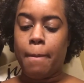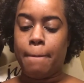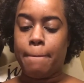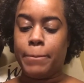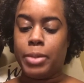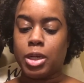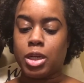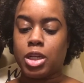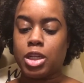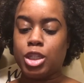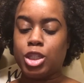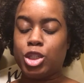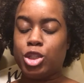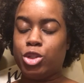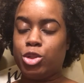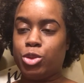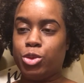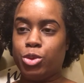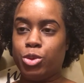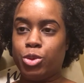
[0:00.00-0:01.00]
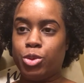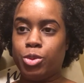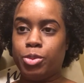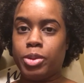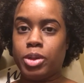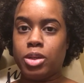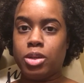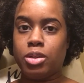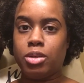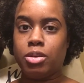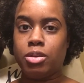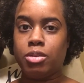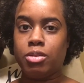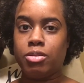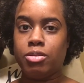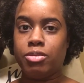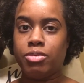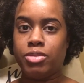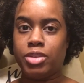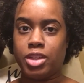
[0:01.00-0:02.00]
booktube
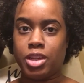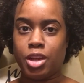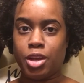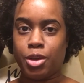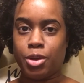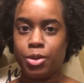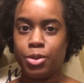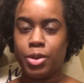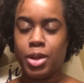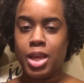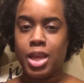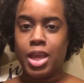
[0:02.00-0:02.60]
video,